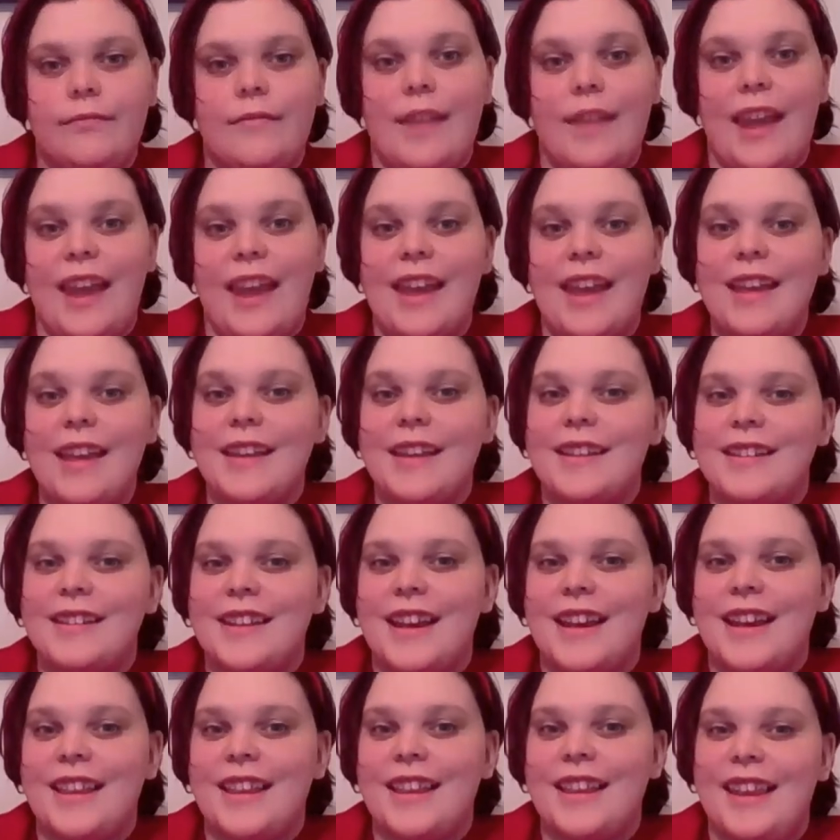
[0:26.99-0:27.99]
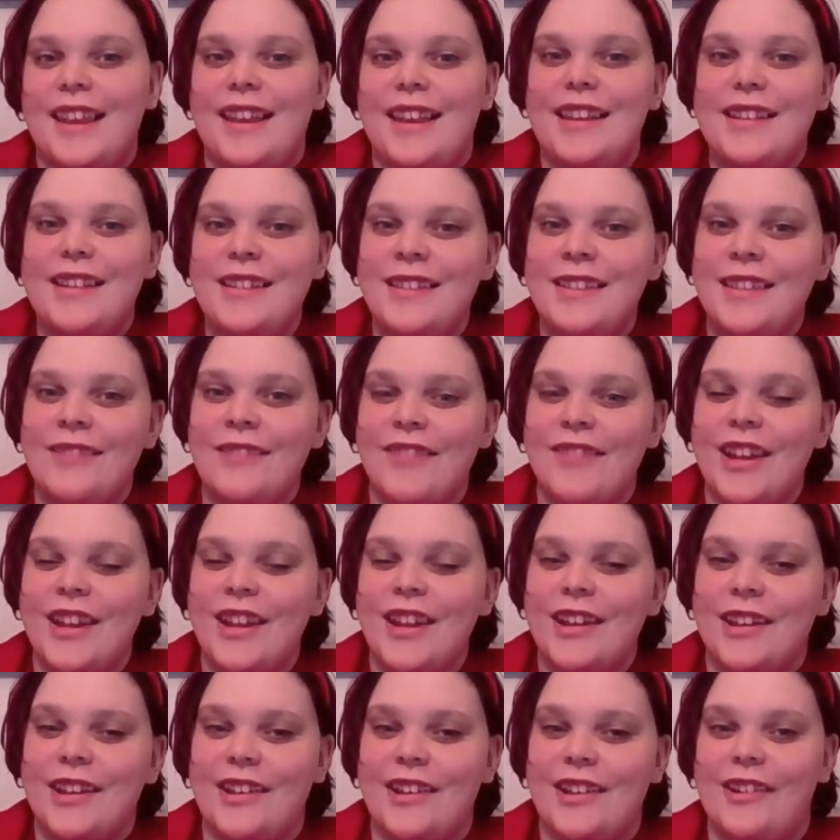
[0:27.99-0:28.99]
And at the end of the
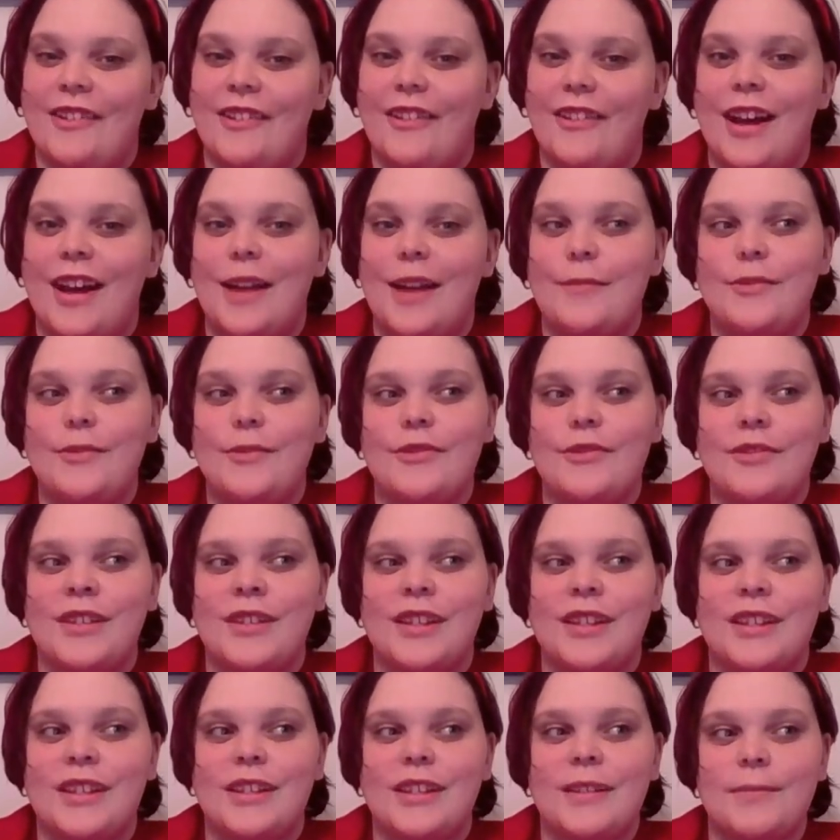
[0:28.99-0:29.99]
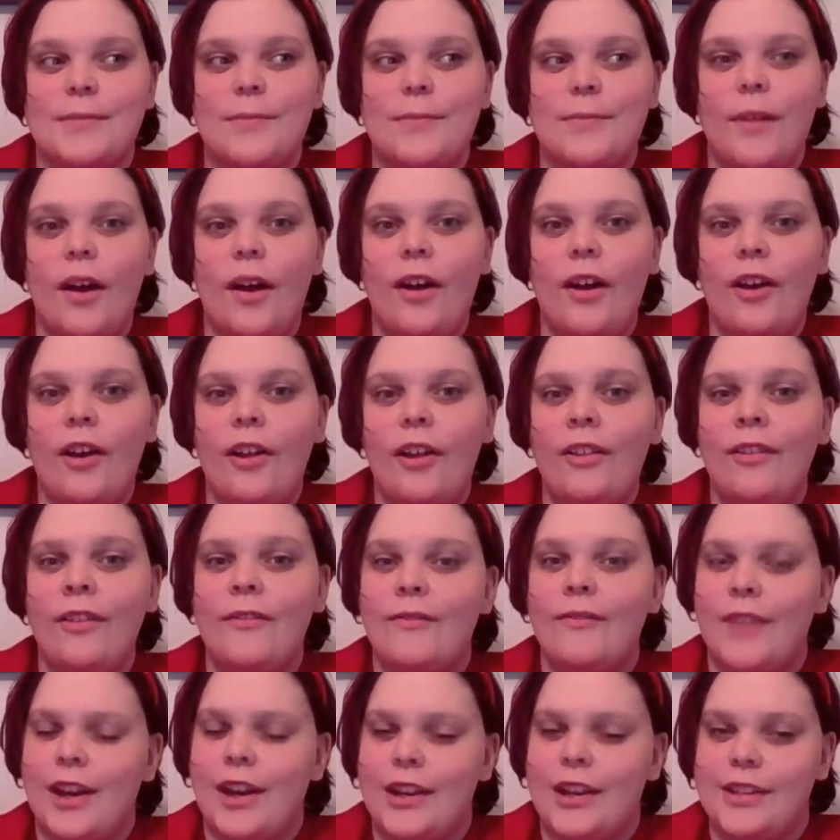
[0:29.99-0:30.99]
video, I'm doing a small,
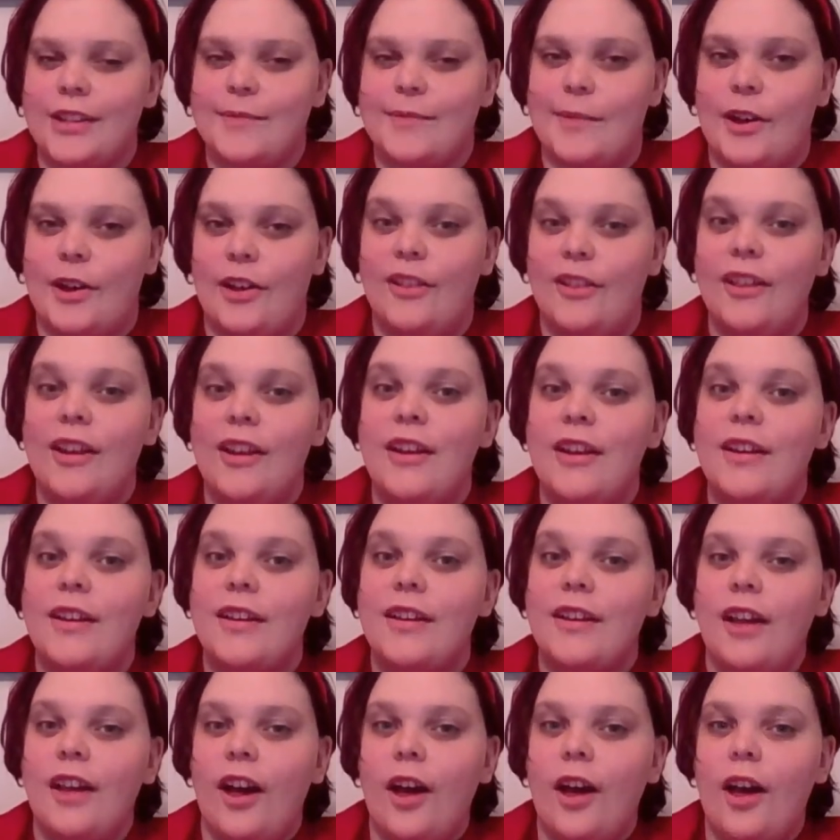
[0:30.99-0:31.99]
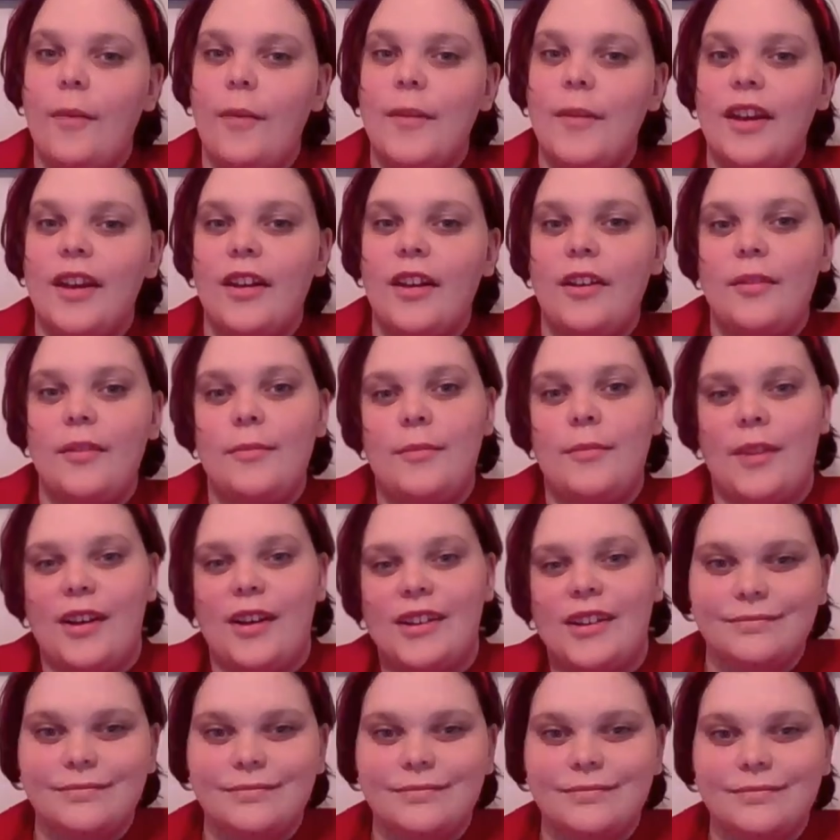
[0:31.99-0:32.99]
very small, comic
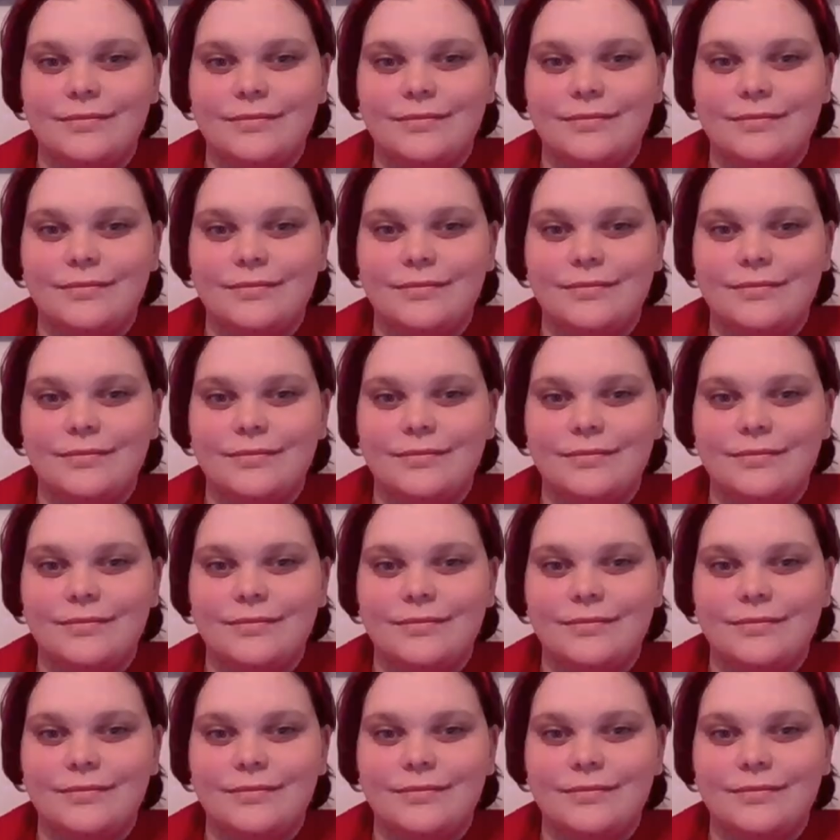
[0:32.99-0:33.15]
unboxing.